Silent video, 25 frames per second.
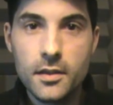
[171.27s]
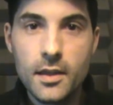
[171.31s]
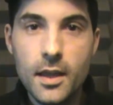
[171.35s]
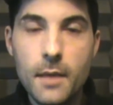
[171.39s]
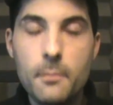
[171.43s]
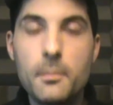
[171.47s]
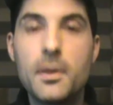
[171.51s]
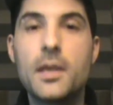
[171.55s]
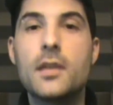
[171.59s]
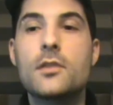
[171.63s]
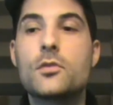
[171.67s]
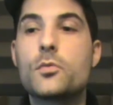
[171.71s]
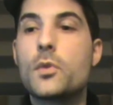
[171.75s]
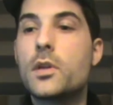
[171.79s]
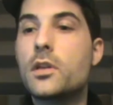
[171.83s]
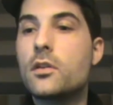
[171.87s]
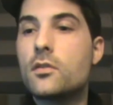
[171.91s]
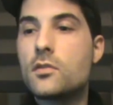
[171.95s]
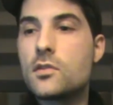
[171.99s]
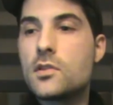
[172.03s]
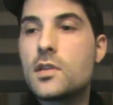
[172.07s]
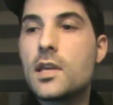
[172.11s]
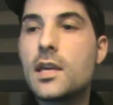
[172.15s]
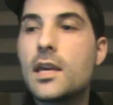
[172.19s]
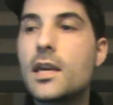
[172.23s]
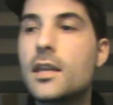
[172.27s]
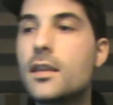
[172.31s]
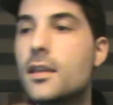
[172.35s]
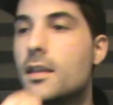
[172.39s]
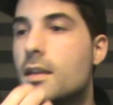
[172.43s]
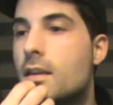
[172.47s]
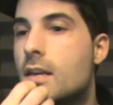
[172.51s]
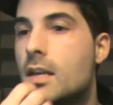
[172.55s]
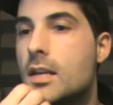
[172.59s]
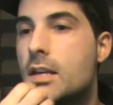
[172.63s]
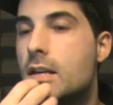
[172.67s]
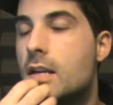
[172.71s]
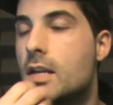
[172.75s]
That means when you're singing,
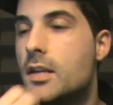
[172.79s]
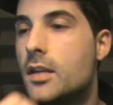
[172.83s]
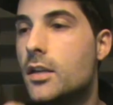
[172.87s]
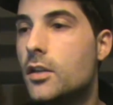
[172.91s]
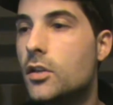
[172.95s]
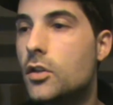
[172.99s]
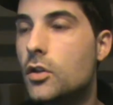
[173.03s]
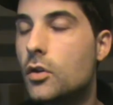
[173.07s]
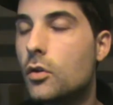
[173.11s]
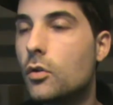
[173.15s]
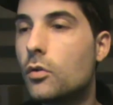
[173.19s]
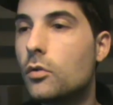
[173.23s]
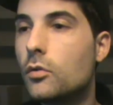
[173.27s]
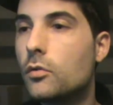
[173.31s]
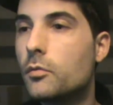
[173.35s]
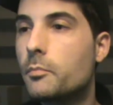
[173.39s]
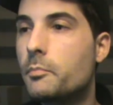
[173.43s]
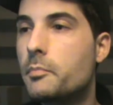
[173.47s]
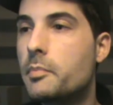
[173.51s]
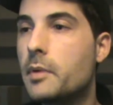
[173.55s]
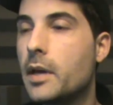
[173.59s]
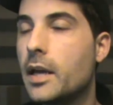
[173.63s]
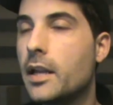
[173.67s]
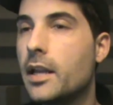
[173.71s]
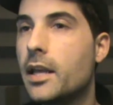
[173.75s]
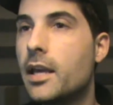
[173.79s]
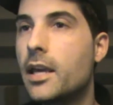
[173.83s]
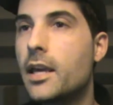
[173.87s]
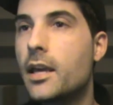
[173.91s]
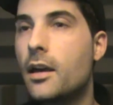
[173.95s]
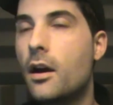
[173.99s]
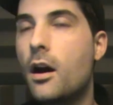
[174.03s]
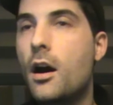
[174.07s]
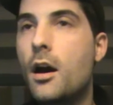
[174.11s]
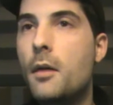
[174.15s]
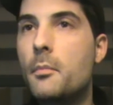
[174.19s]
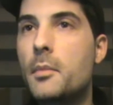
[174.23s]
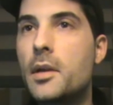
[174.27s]
you'll be able to hear
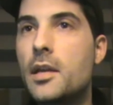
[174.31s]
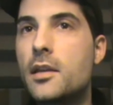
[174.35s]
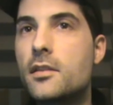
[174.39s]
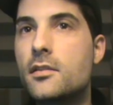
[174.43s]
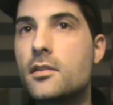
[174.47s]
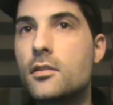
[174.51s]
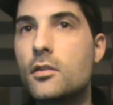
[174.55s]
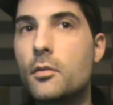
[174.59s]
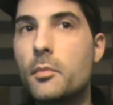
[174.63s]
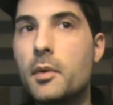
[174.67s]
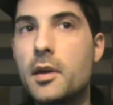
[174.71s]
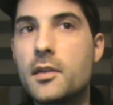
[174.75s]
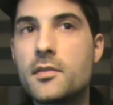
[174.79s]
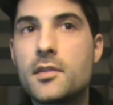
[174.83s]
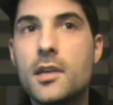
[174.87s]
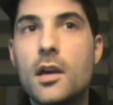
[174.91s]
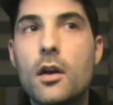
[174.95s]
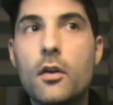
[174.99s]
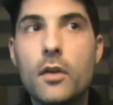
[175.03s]
harmonies and you'll be able to say,